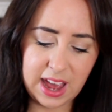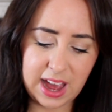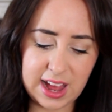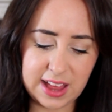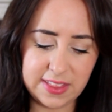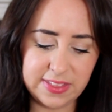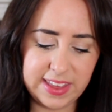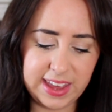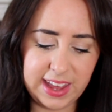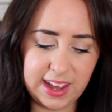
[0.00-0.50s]

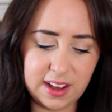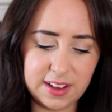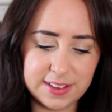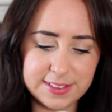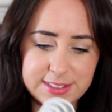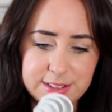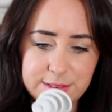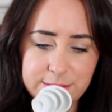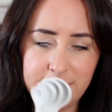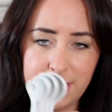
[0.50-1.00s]
and they are
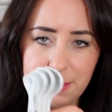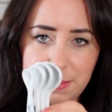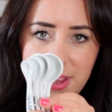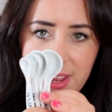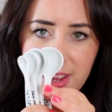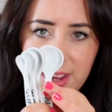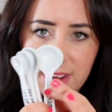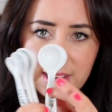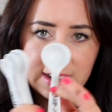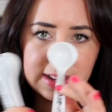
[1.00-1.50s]

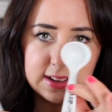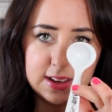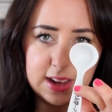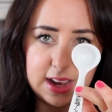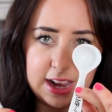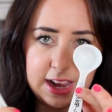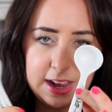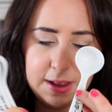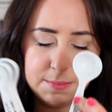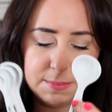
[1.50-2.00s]
ceramic
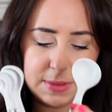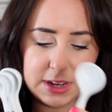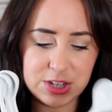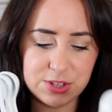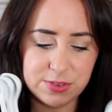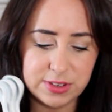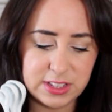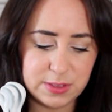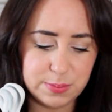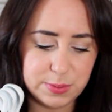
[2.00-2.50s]

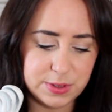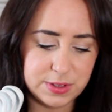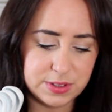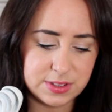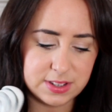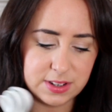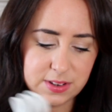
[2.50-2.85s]
measuring spoons,